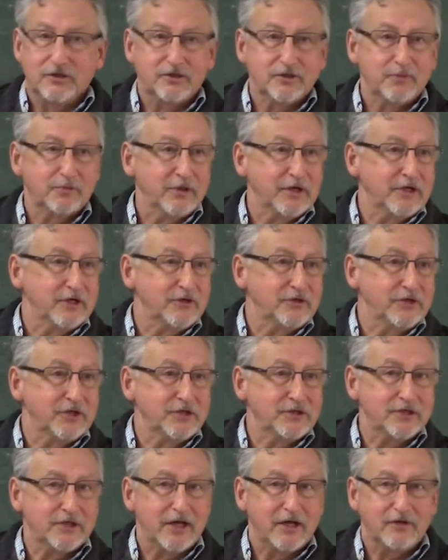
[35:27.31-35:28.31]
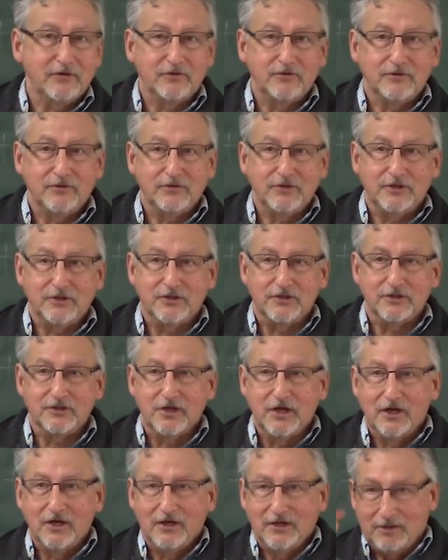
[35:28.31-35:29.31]
Somebody here teach that? Who teaches
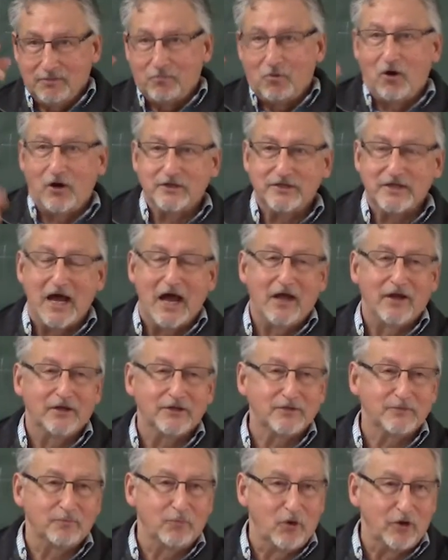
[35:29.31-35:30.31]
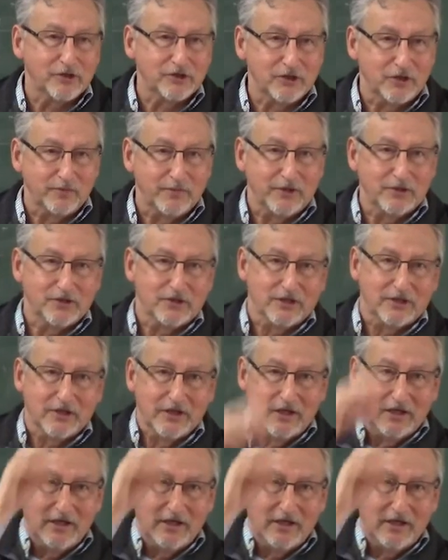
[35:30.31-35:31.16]
the boss, Hollis, boss image? And